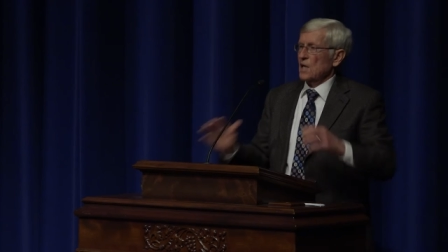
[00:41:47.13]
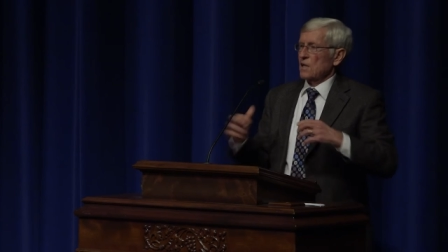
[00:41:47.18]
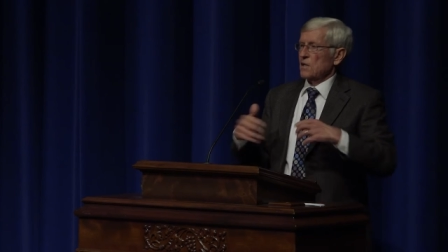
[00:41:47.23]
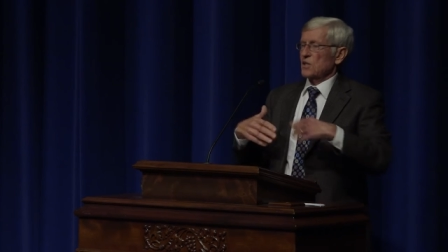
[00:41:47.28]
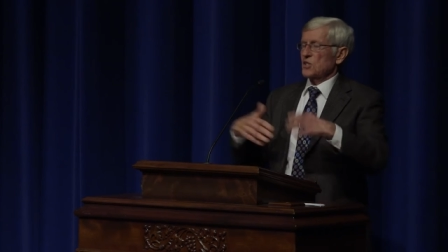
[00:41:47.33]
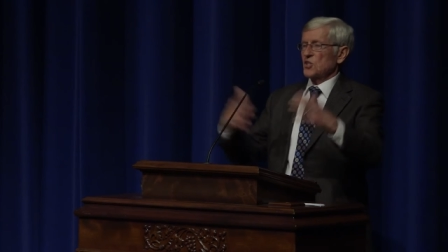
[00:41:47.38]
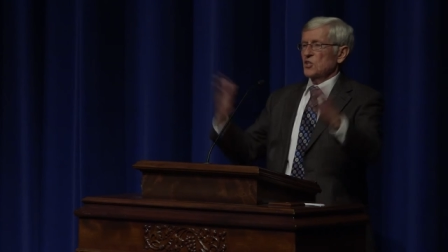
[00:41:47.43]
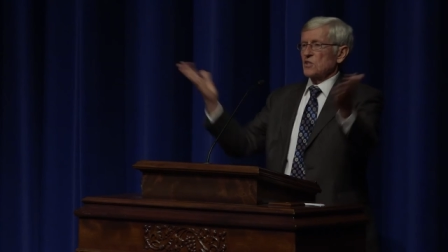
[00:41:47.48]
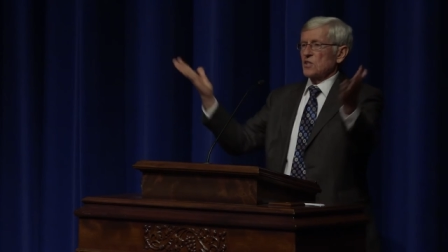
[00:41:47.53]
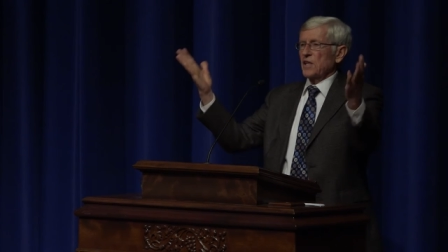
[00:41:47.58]

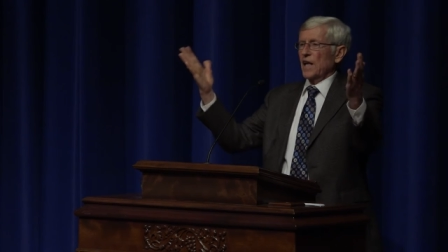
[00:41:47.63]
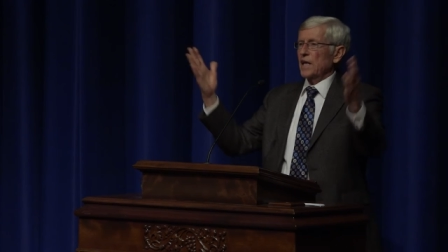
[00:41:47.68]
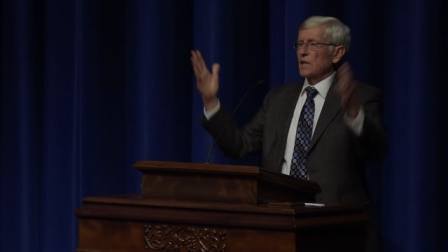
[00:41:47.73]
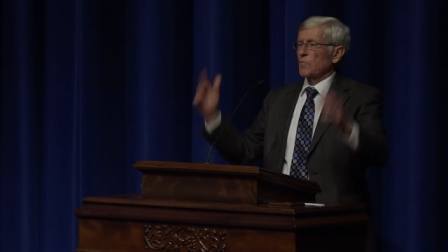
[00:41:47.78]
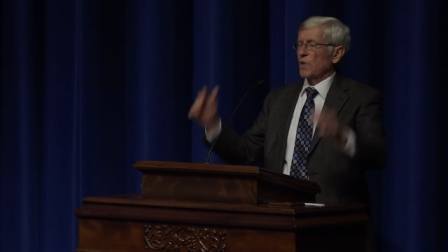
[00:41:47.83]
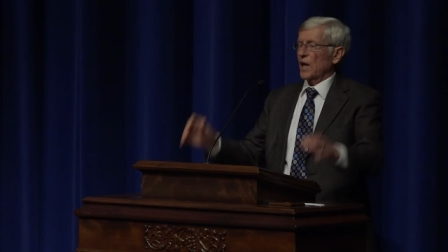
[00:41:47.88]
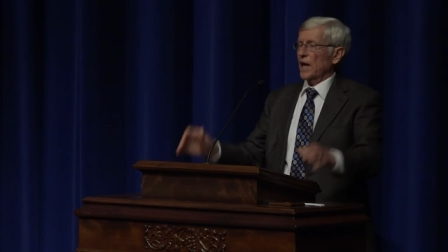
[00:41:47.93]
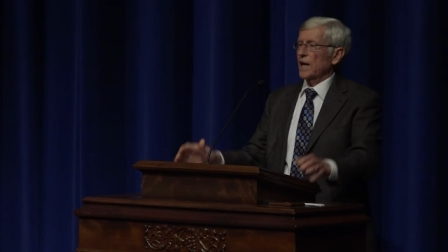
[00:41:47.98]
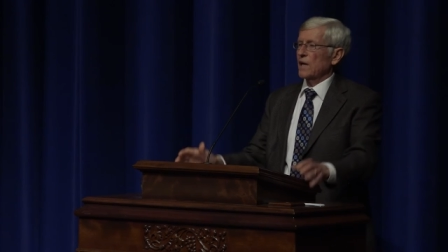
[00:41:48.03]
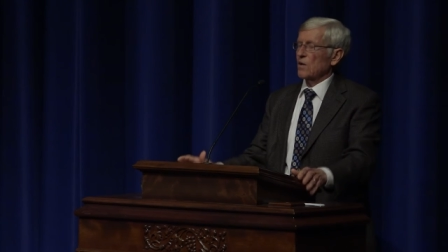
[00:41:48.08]
The
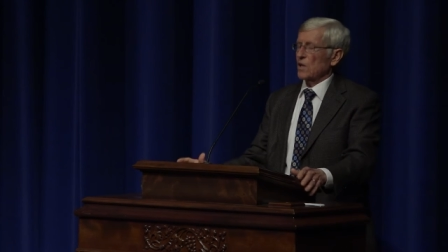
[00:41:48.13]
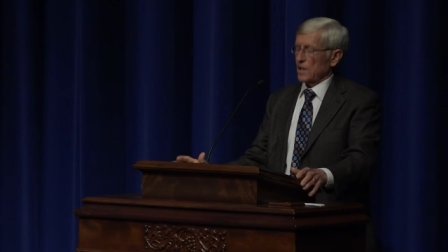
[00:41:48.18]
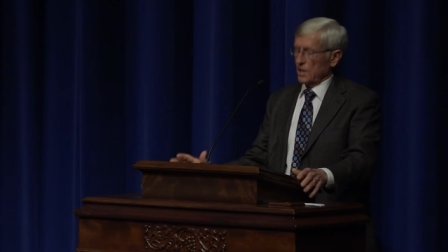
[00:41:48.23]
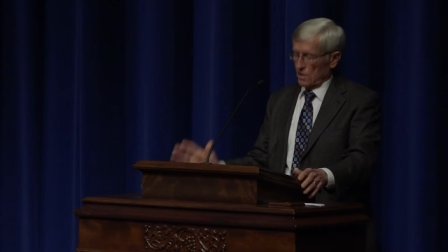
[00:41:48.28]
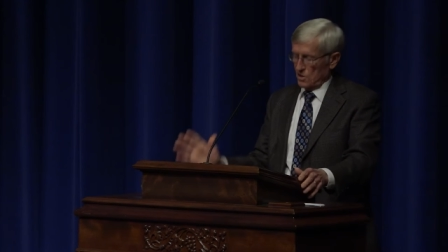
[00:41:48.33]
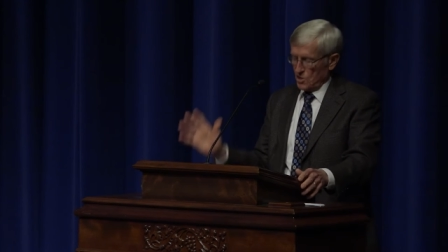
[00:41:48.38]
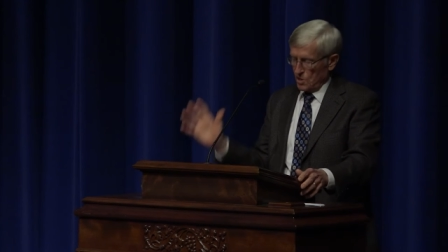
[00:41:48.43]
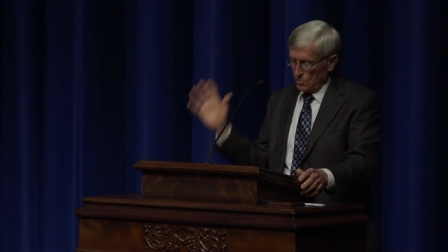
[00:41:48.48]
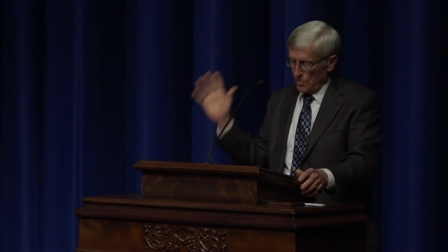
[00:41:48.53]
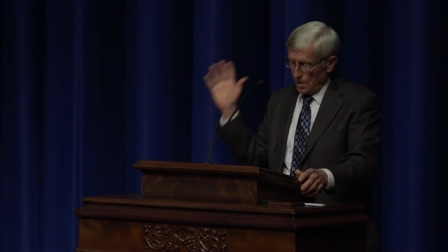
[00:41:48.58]
sustainable
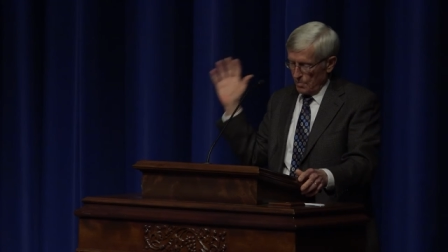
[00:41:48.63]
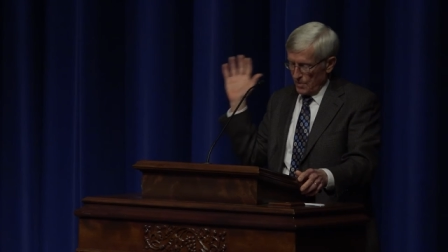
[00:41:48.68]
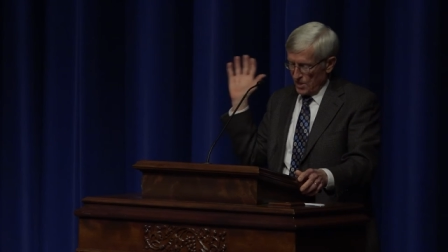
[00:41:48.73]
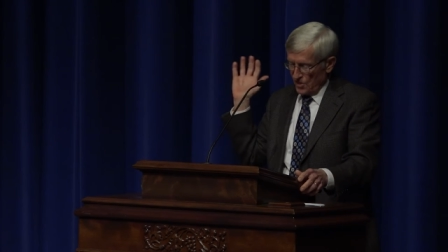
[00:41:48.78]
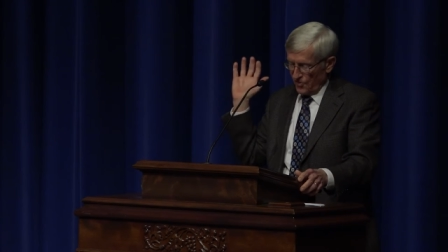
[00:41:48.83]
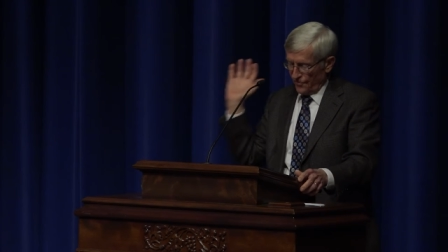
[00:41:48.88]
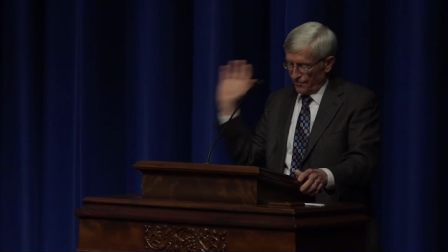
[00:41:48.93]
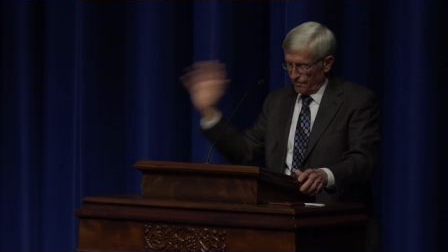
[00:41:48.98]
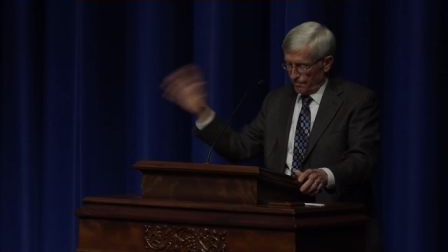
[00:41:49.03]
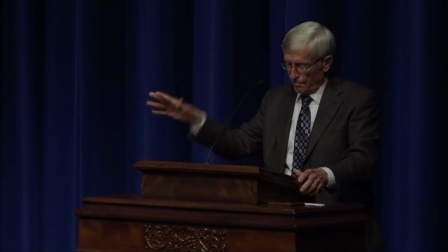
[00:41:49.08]
agriculture
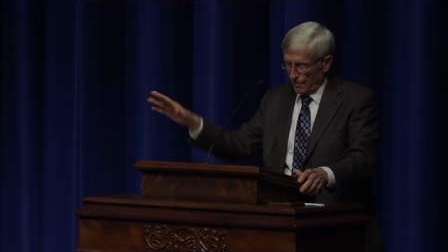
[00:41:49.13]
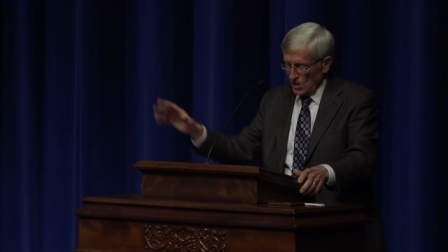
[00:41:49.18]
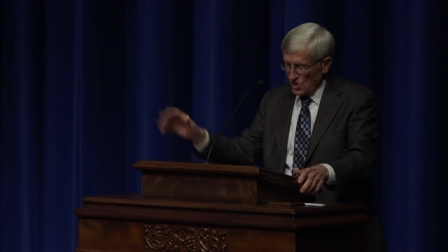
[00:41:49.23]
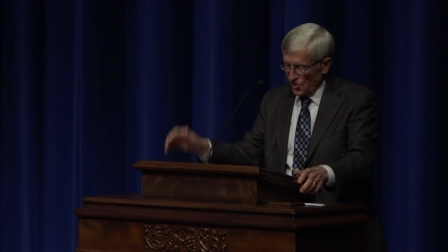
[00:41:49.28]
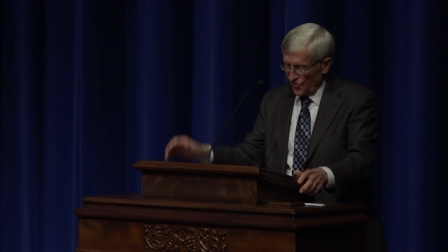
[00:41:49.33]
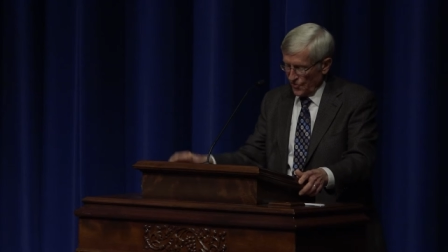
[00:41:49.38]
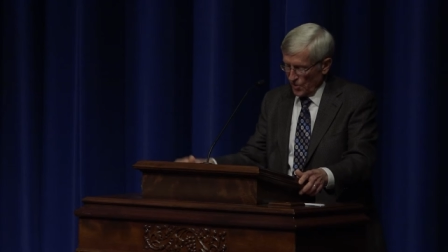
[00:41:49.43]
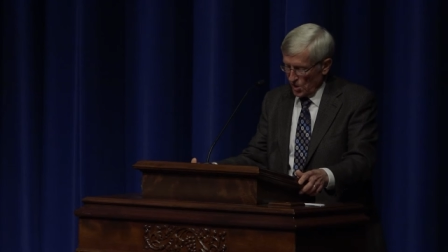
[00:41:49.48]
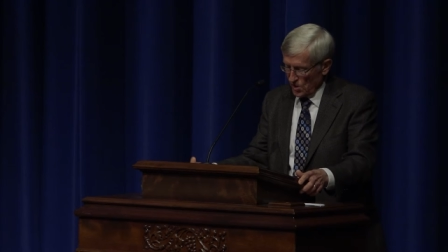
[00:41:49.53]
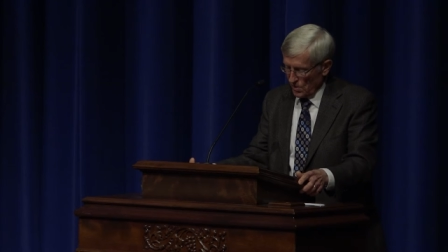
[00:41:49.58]
movement's
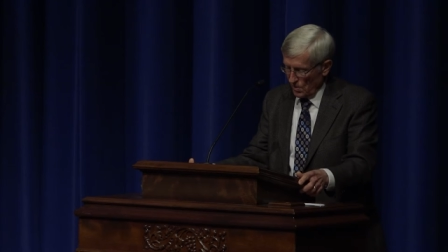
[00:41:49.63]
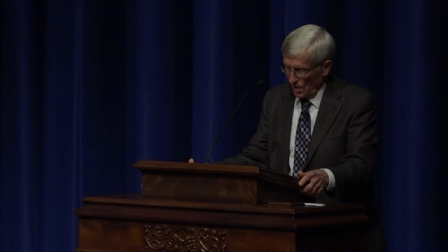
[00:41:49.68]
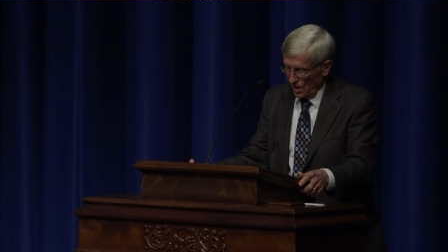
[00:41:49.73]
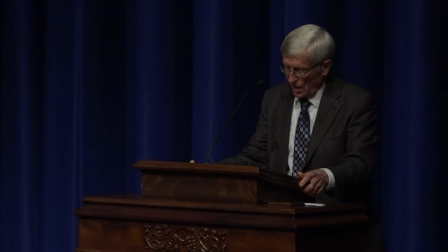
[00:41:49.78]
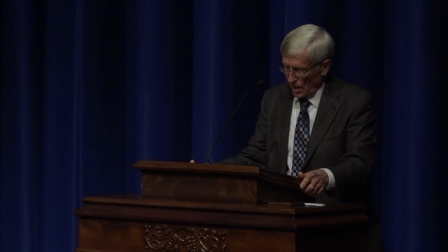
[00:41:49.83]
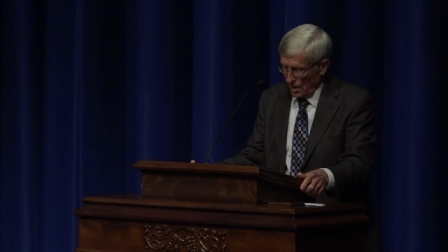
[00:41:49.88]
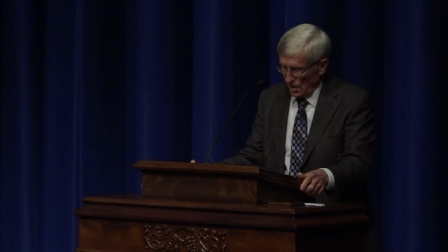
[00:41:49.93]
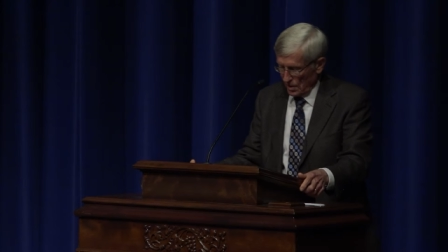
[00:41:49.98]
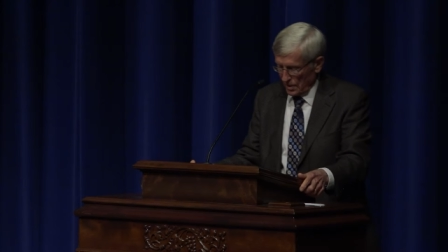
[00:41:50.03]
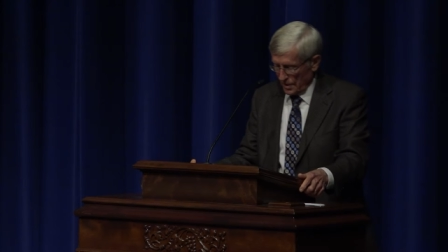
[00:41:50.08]
much farther
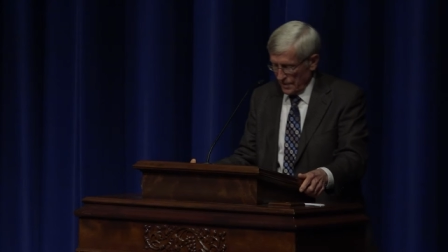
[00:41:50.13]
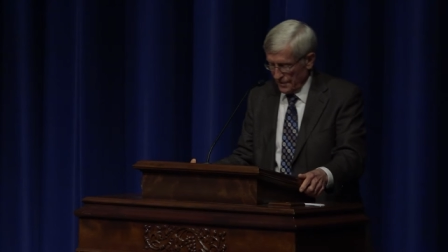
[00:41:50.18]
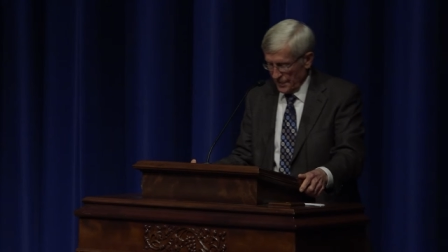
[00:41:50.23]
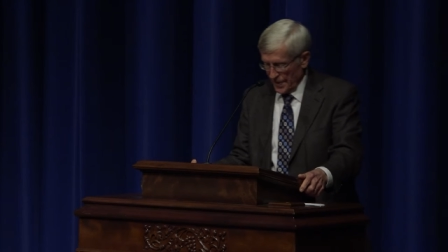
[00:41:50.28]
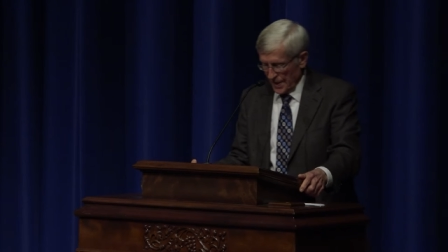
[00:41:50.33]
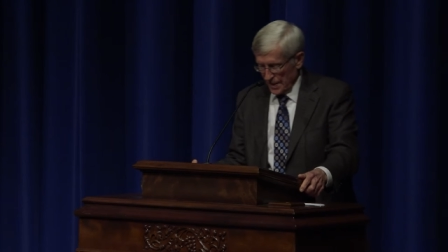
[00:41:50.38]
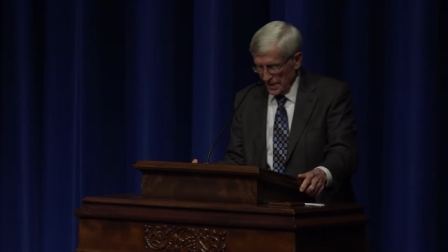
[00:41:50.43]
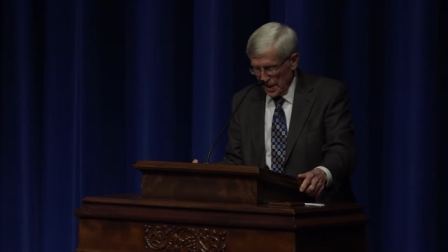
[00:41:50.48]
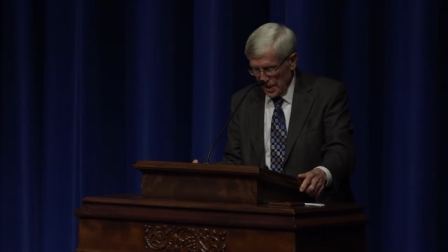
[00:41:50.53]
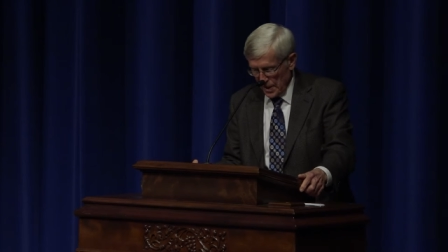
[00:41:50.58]
along
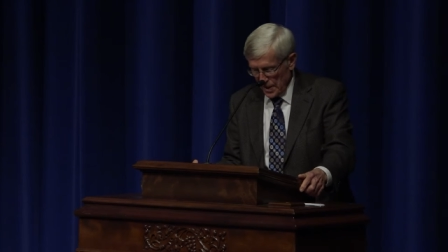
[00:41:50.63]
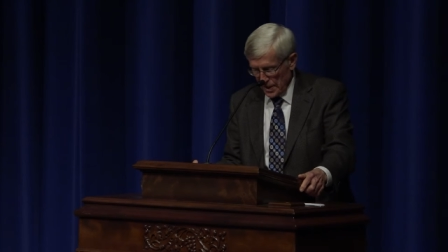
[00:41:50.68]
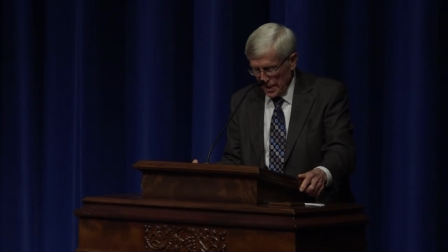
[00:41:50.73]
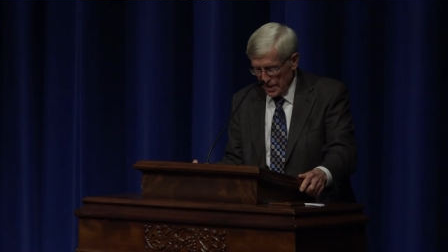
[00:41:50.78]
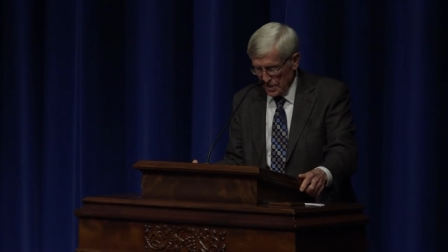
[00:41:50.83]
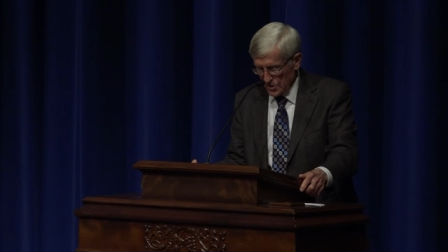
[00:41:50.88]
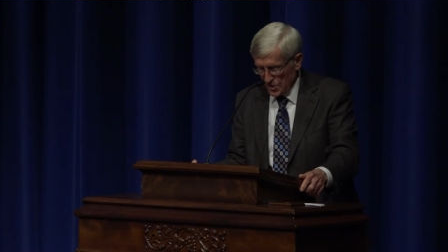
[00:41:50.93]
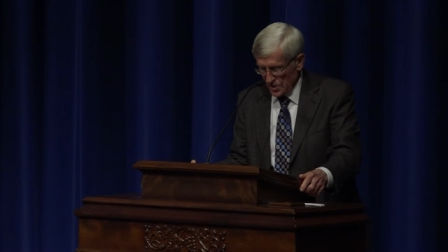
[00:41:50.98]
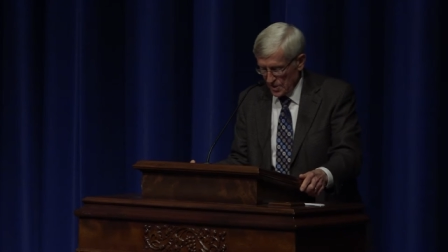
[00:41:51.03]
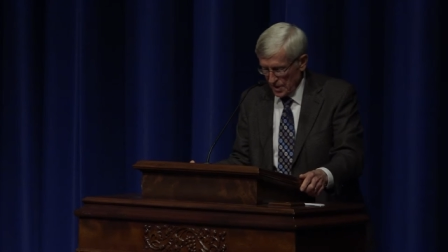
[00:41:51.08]
than it
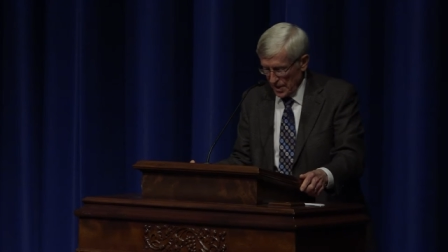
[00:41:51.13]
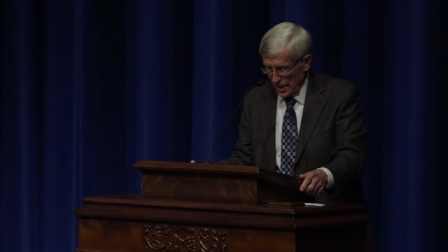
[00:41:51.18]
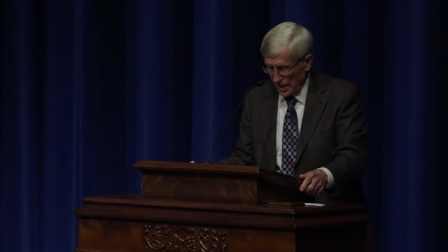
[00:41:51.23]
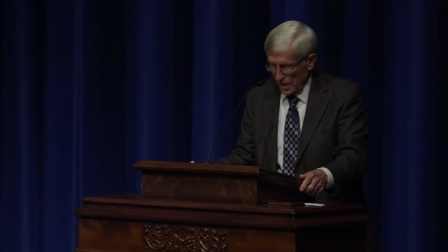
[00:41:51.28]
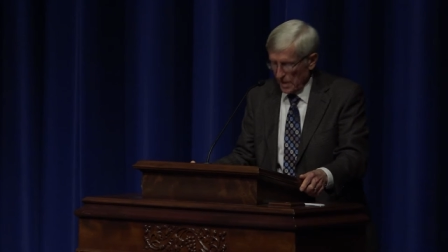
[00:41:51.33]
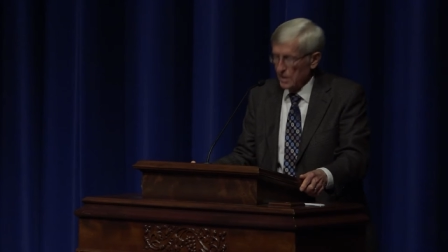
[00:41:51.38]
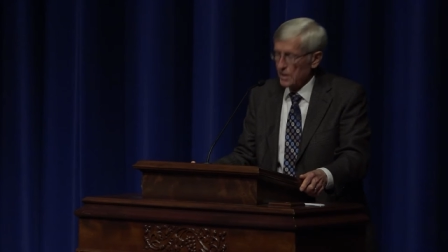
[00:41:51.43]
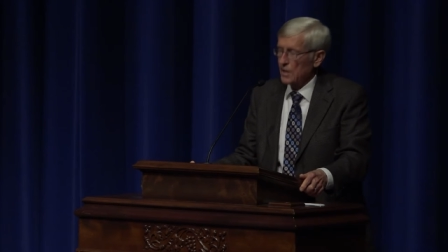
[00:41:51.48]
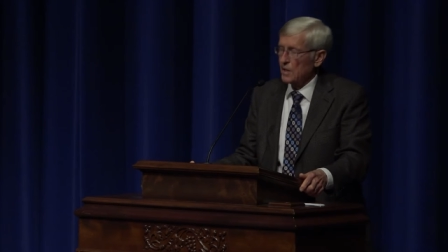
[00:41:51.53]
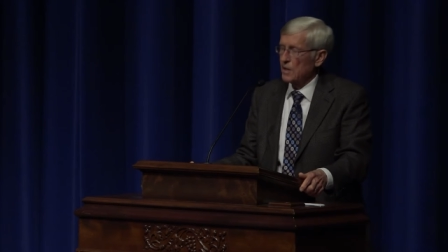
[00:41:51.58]
is today.